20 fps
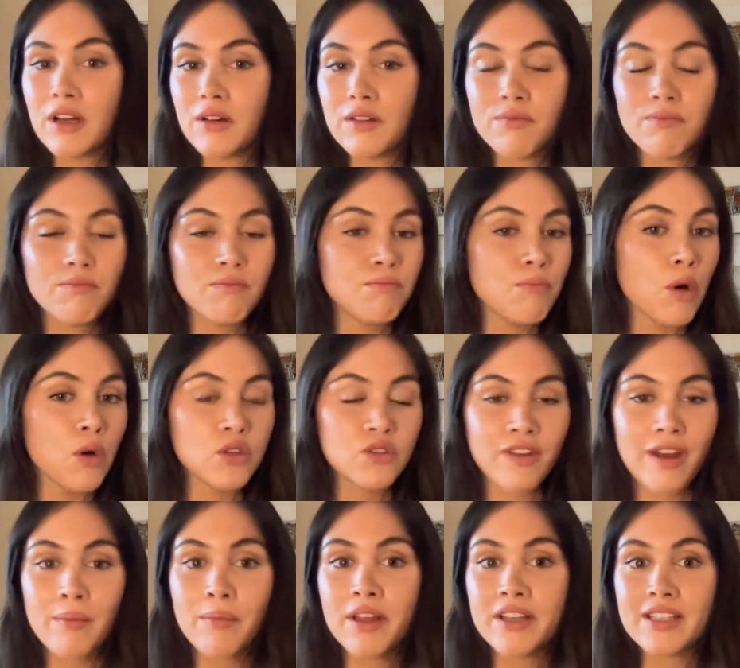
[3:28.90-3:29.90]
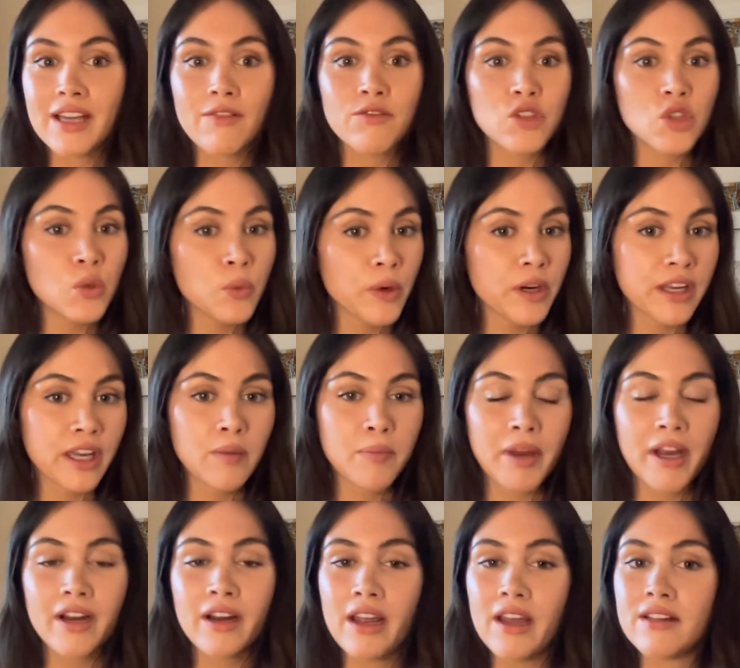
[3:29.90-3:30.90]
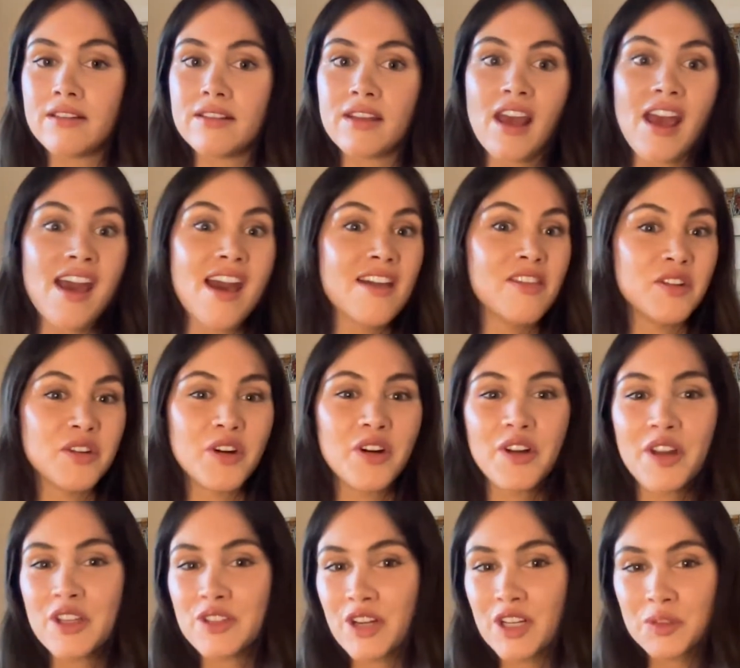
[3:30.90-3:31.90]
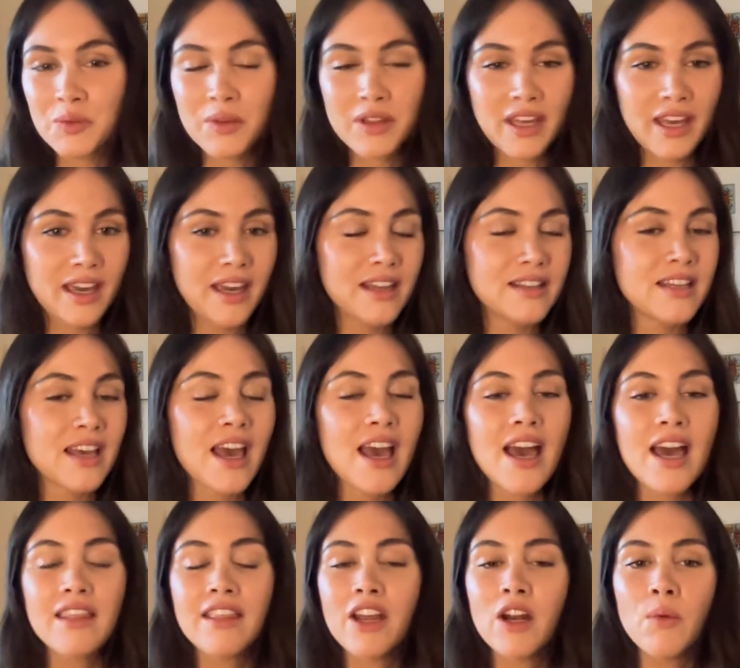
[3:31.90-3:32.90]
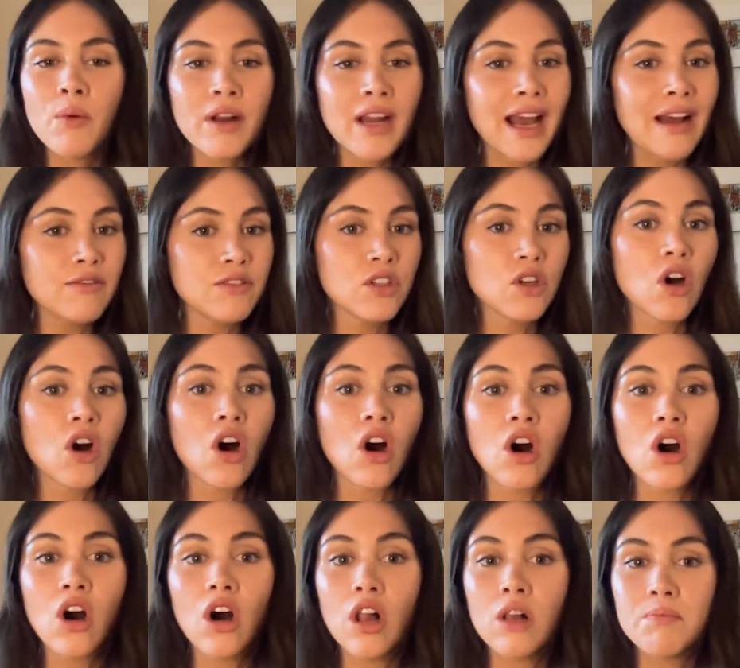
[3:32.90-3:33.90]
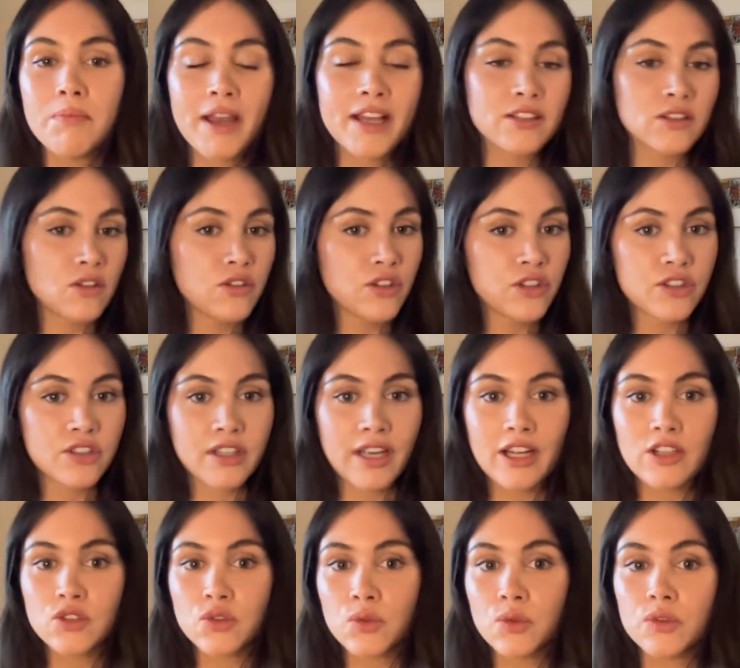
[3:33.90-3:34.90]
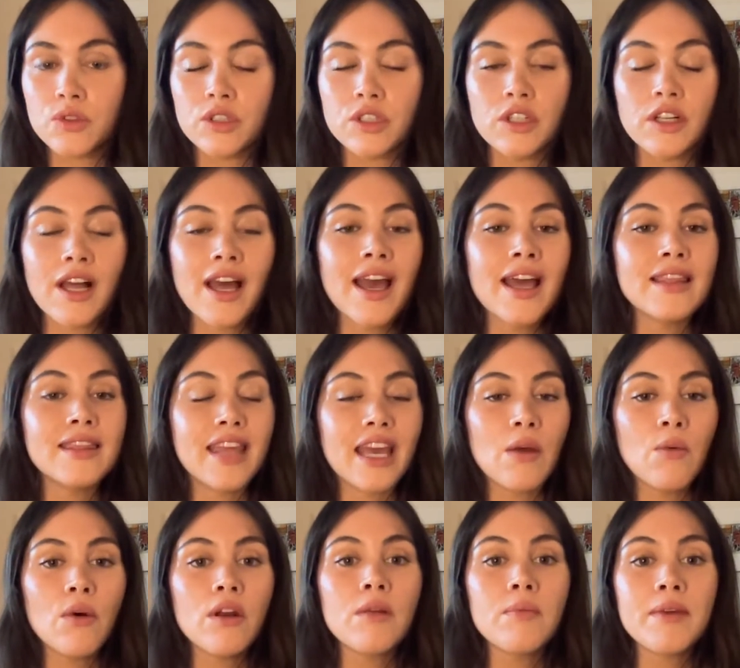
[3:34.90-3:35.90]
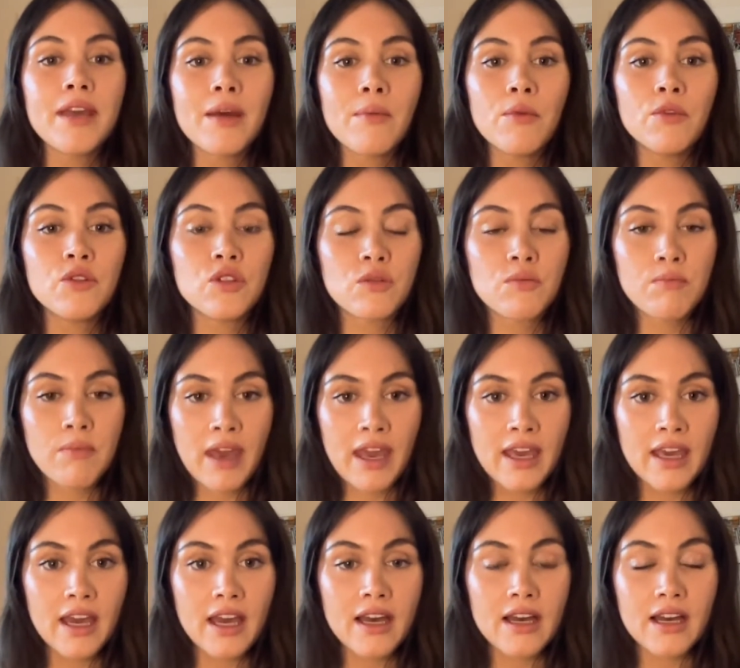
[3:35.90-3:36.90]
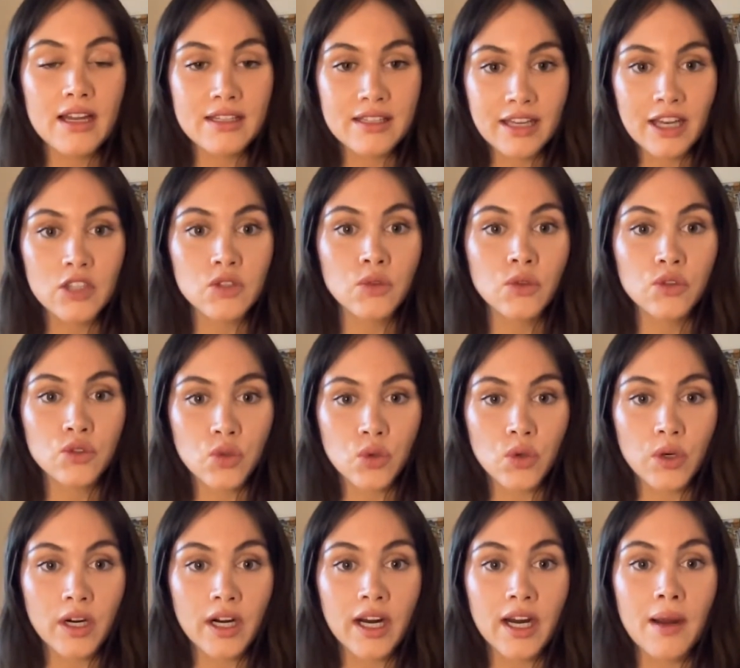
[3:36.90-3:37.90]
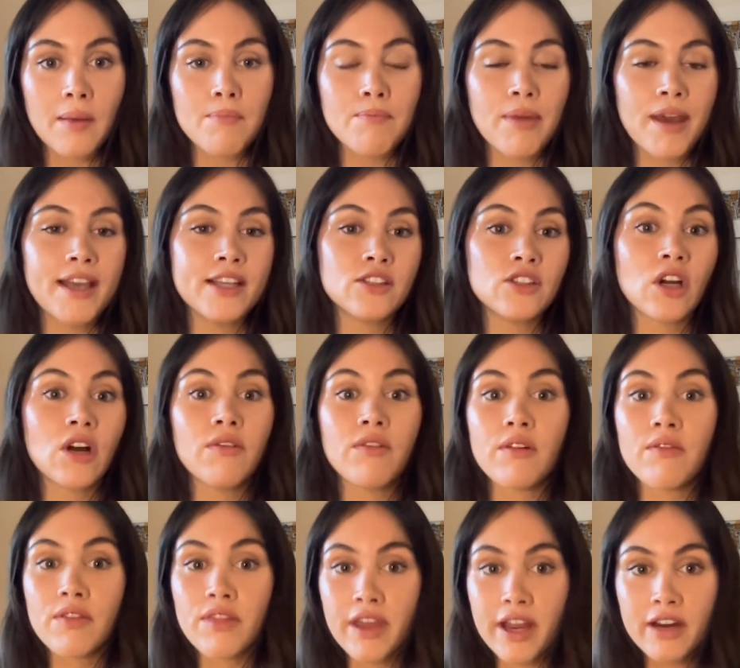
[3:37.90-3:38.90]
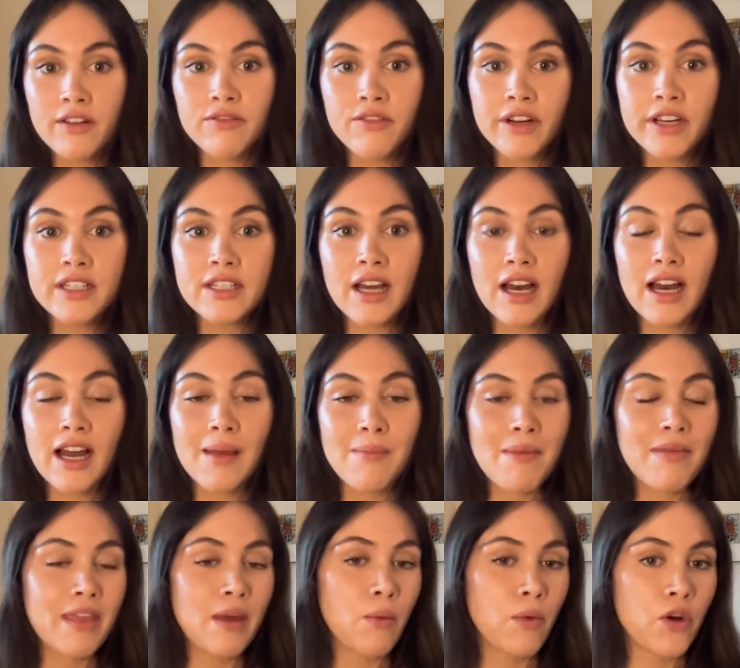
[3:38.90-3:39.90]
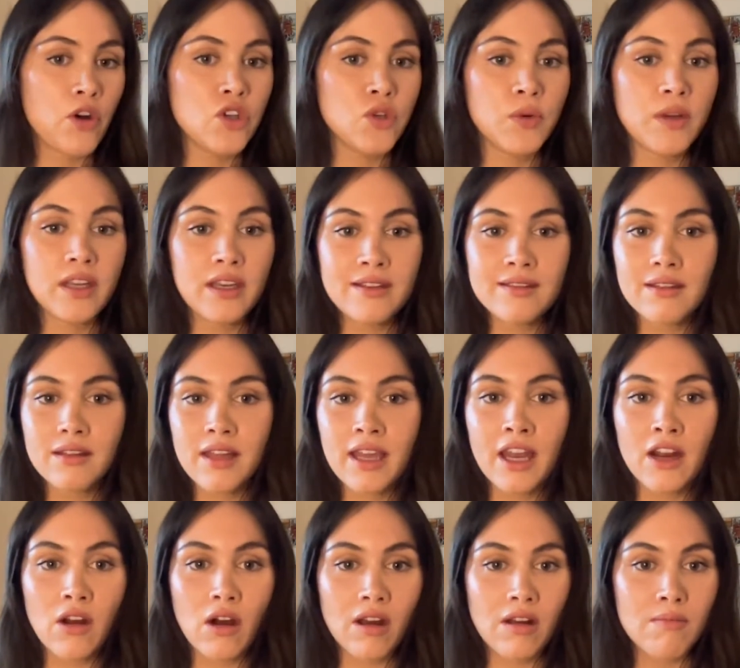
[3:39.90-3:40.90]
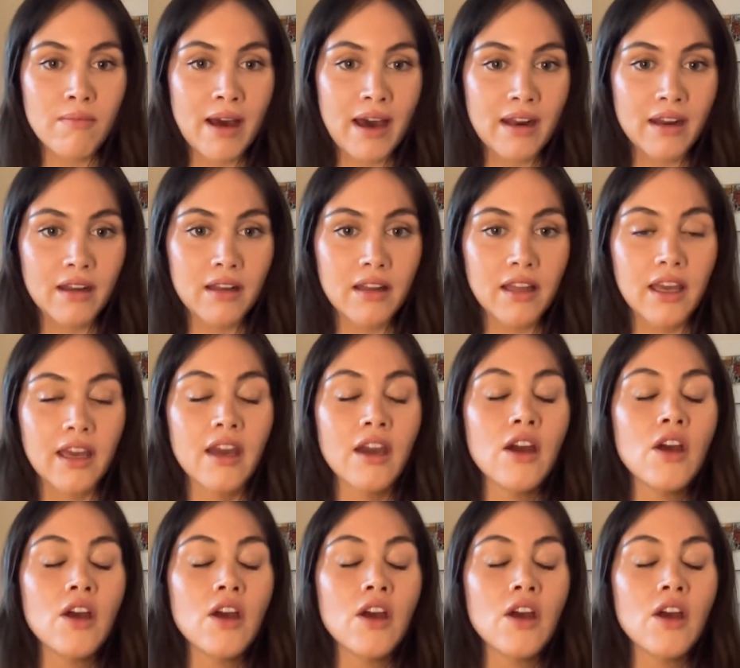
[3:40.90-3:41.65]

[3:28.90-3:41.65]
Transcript: Most families have 2 working parents. They're already stressed with kids. They don't want to have to call based on your schedule. They want to be able to make and schedule a tour based off of their free time, and they want to do it easily and automatically.